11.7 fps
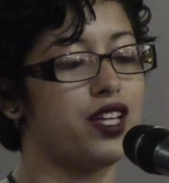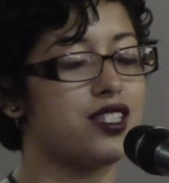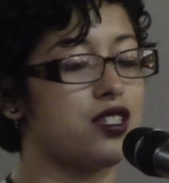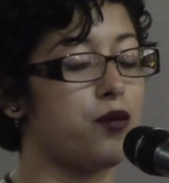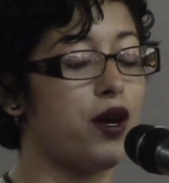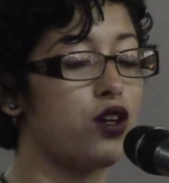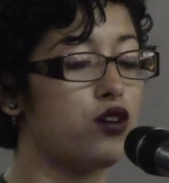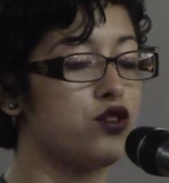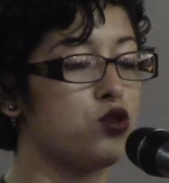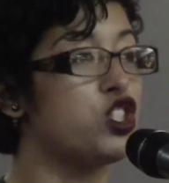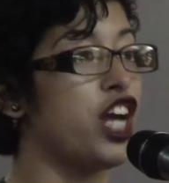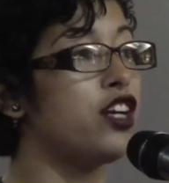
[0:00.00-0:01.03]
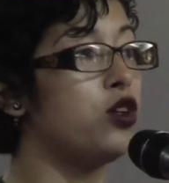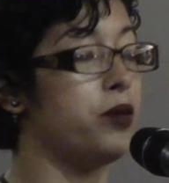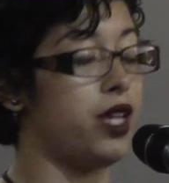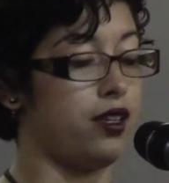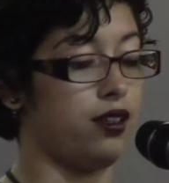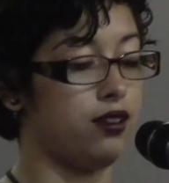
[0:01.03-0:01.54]
gets the better of you,
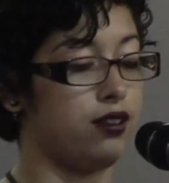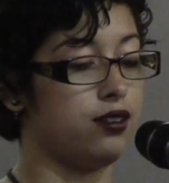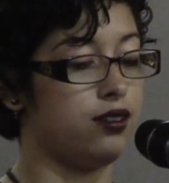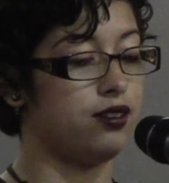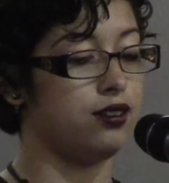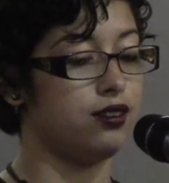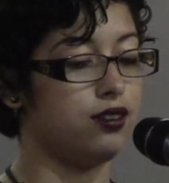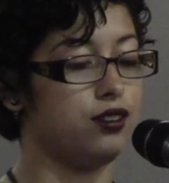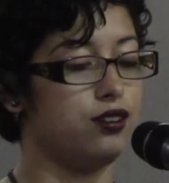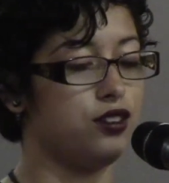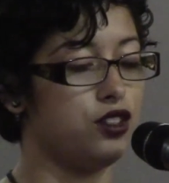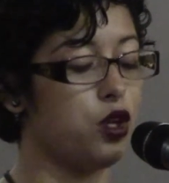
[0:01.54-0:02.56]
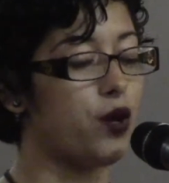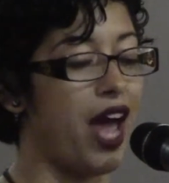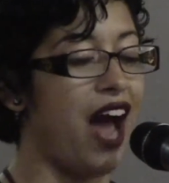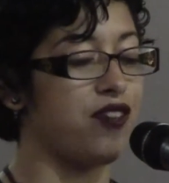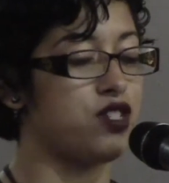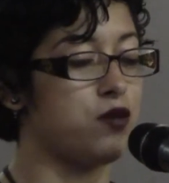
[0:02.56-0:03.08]
gentlemen, you don't
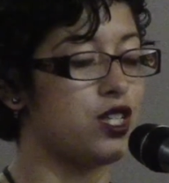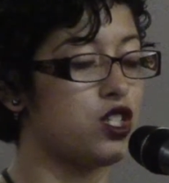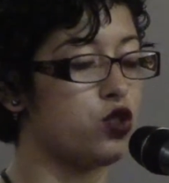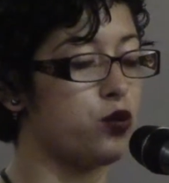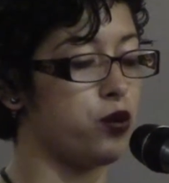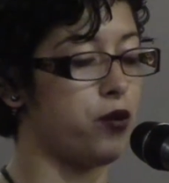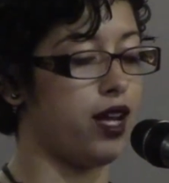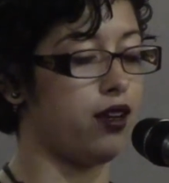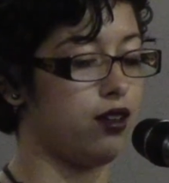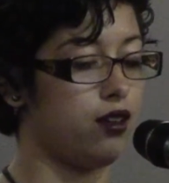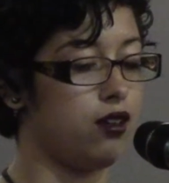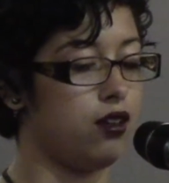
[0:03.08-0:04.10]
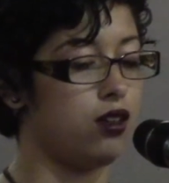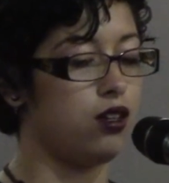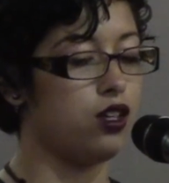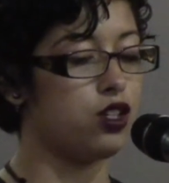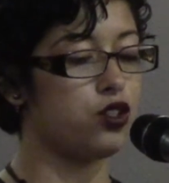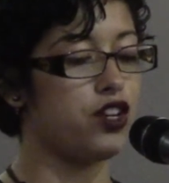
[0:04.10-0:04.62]
have to be Superman.
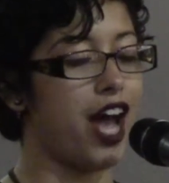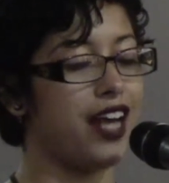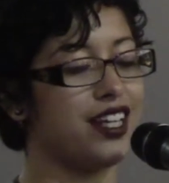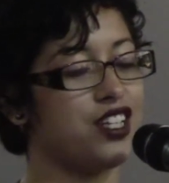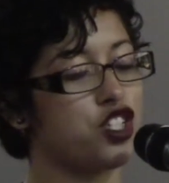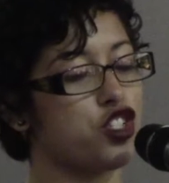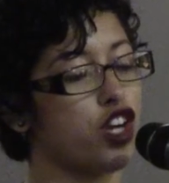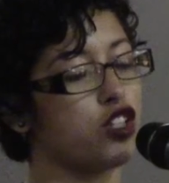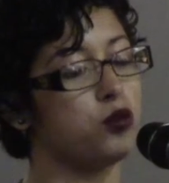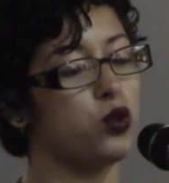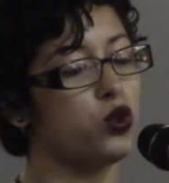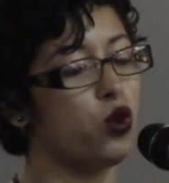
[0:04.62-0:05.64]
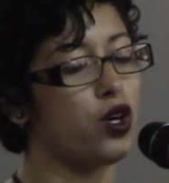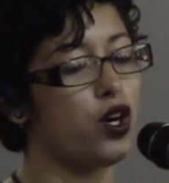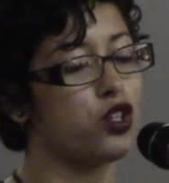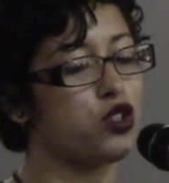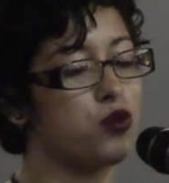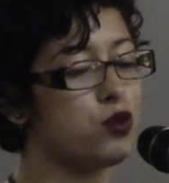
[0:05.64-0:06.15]
You're not indestructible, nor
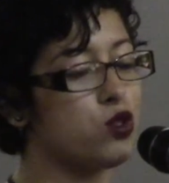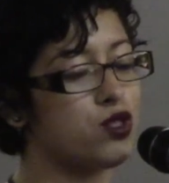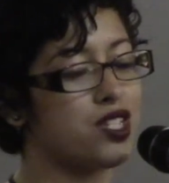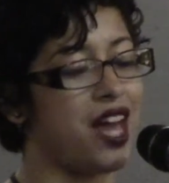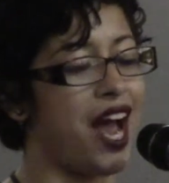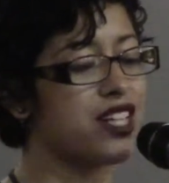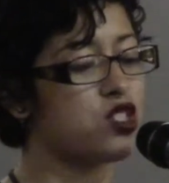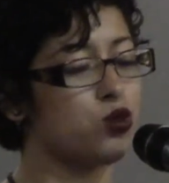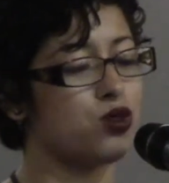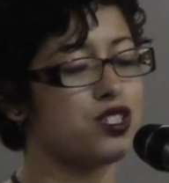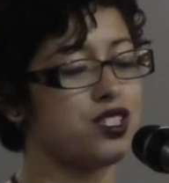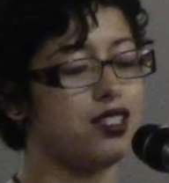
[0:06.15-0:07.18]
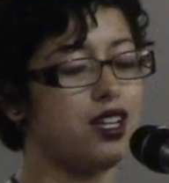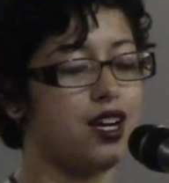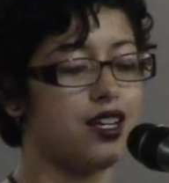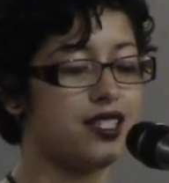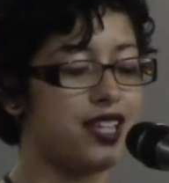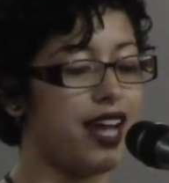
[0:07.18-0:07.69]
are you immune to the high school
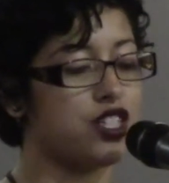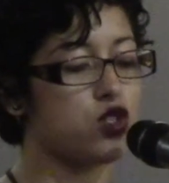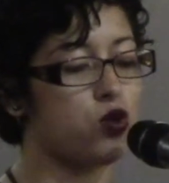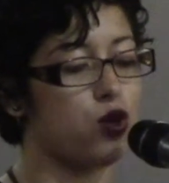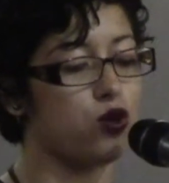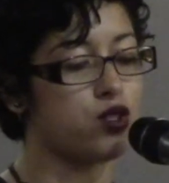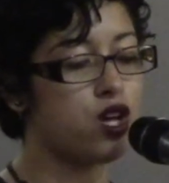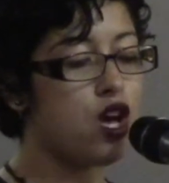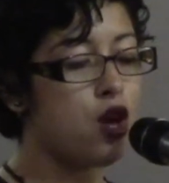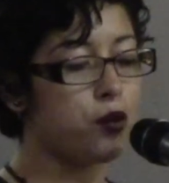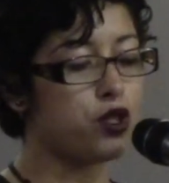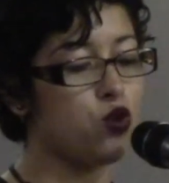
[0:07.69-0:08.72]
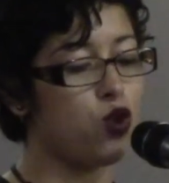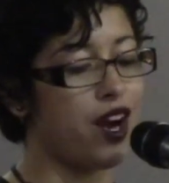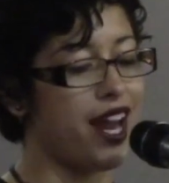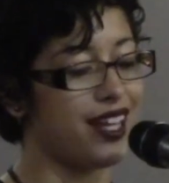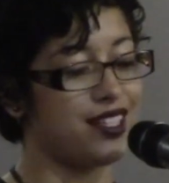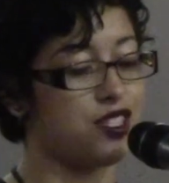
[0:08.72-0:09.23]
status quos, but you are
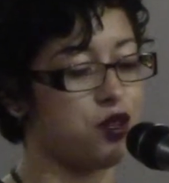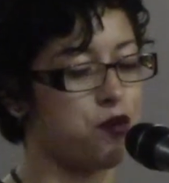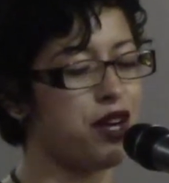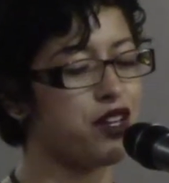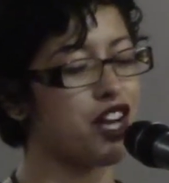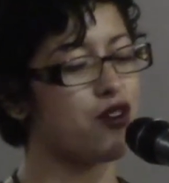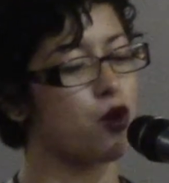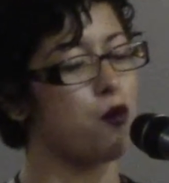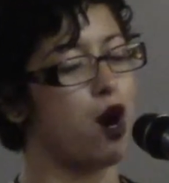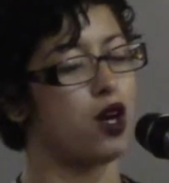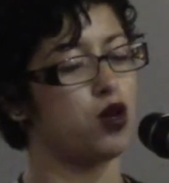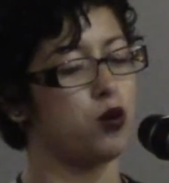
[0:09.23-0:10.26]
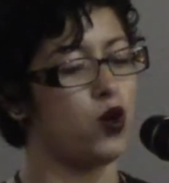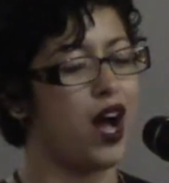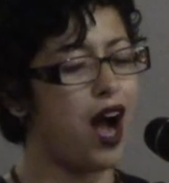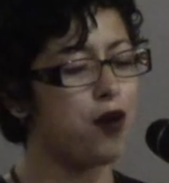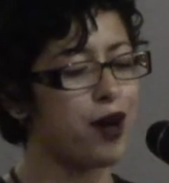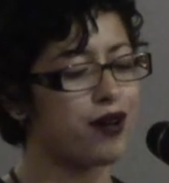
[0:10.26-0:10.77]
handsome, better yet remarkable.
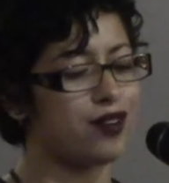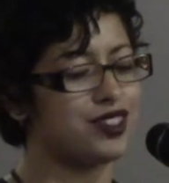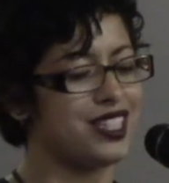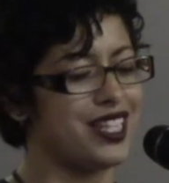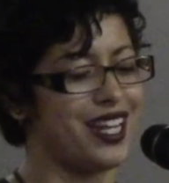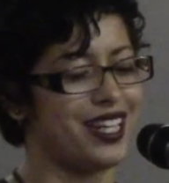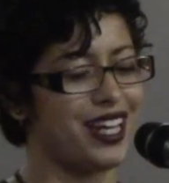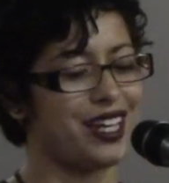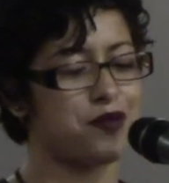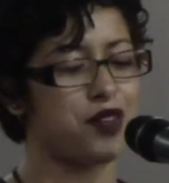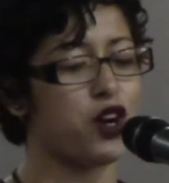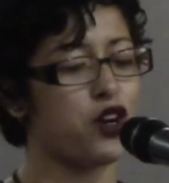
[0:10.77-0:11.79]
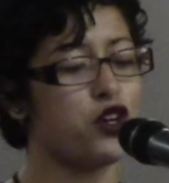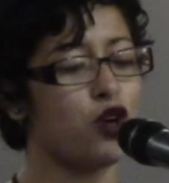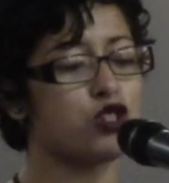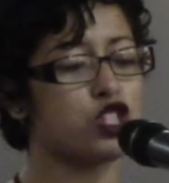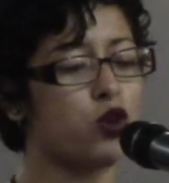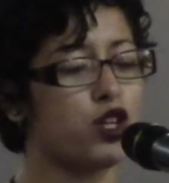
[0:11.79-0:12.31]
How about outstanding? There are no
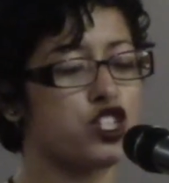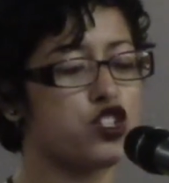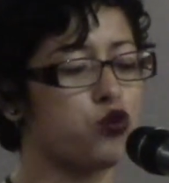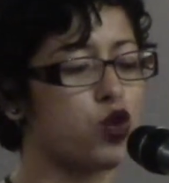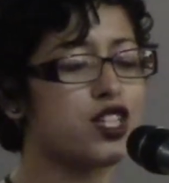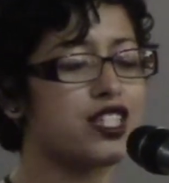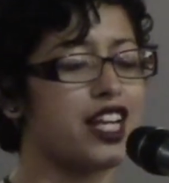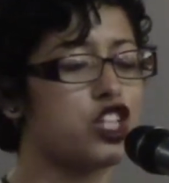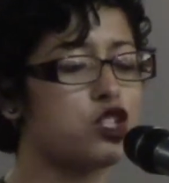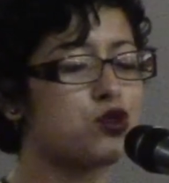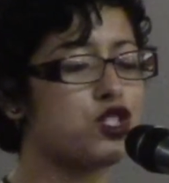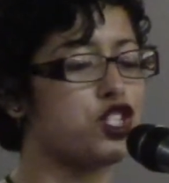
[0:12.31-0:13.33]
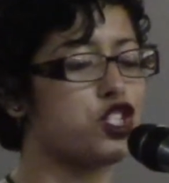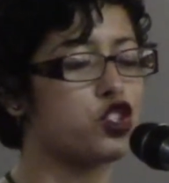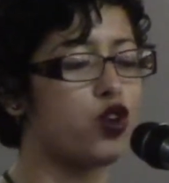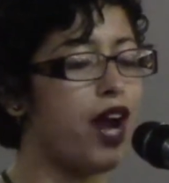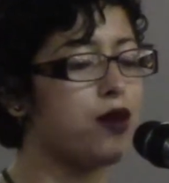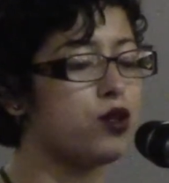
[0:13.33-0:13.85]
shortage of words I could use to
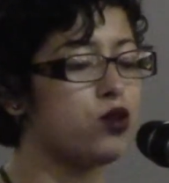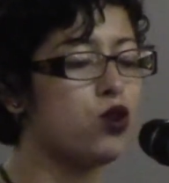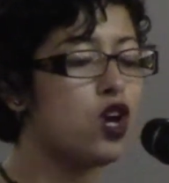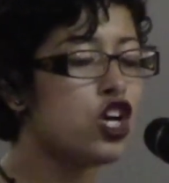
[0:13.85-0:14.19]
describe you,